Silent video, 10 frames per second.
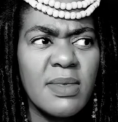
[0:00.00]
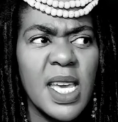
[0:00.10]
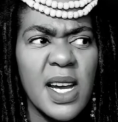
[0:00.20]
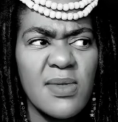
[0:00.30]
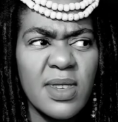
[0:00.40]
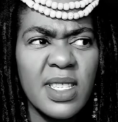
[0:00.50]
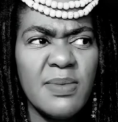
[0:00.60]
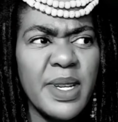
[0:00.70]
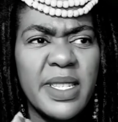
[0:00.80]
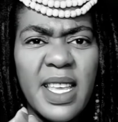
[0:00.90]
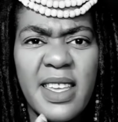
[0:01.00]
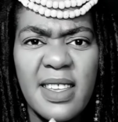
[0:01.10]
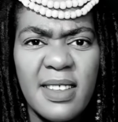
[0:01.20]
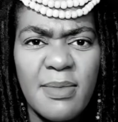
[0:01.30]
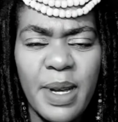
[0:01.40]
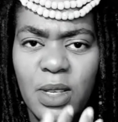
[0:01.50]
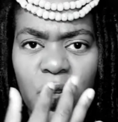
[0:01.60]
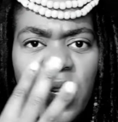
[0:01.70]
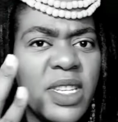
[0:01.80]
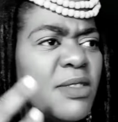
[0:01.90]
okay, smell saying. But you
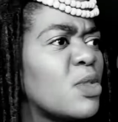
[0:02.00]
don't need